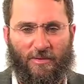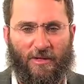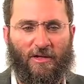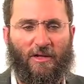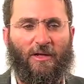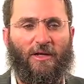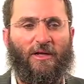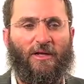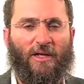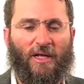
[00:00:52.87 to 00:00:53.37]

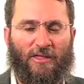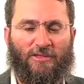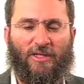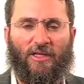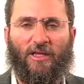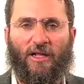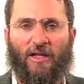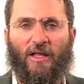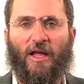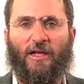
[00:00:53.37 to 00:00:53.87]
but it's the
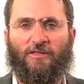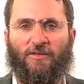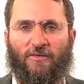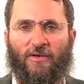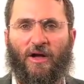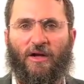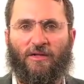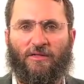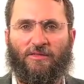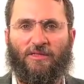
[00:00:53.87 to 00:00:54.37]
little acts of
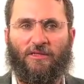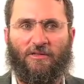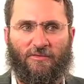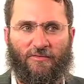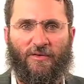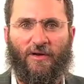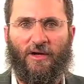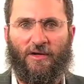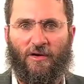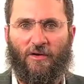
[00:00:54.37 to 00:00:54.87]
kindness that
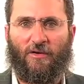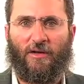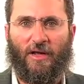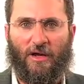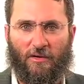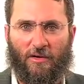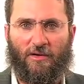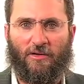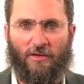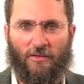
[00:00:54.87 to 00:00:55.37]
define our
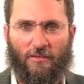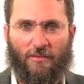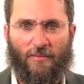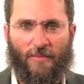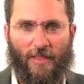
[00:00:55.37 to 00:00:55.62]
character